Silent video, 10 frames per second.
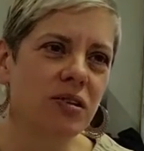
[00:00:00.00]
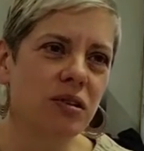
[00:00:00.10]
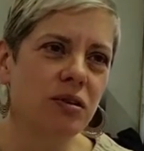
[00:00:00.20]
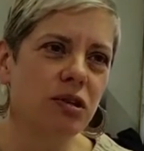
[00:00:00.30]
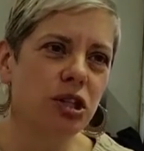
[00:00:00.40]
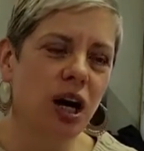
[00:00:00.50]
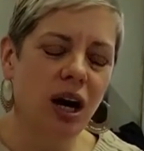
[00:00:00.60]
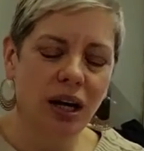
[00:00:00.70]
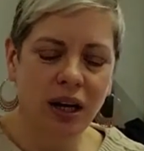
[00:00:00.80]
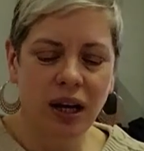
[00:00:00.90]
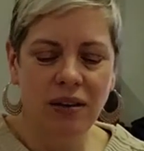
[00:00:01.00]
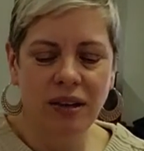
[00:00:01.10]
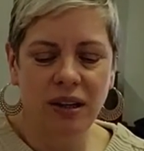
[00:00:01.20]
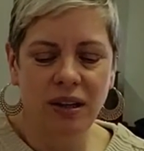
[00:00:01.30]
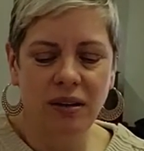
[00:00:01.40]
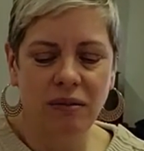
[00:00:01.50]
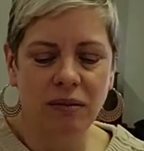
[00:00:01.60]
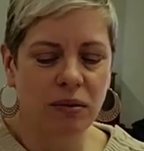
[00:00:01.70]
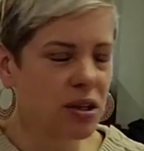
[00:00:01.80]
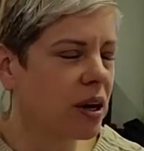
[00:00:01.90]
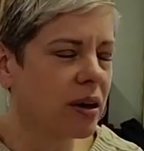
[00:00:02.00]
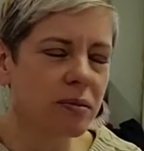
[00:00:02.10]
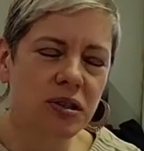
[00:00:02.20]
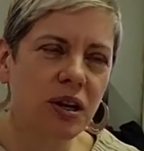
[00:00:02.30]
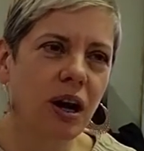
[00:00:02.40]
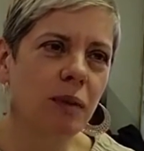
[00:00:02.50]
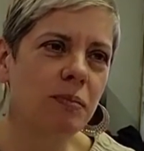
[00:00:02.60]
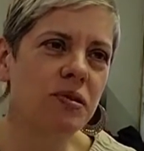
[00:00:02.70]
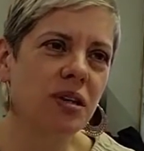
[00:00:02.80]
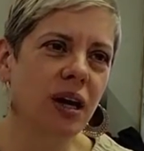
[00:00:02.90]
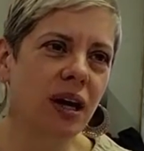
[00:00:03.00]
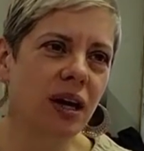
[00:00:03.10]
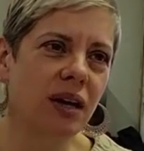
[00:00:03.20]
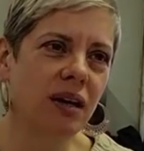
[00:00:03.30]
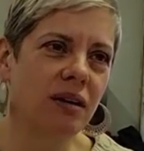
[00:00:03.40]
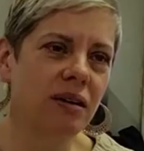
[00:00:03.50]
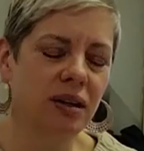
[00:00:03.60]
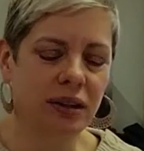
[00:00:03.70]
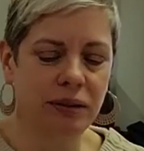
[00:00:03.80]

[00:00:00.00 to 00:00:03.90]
So there's shock, and then, you know, time stops and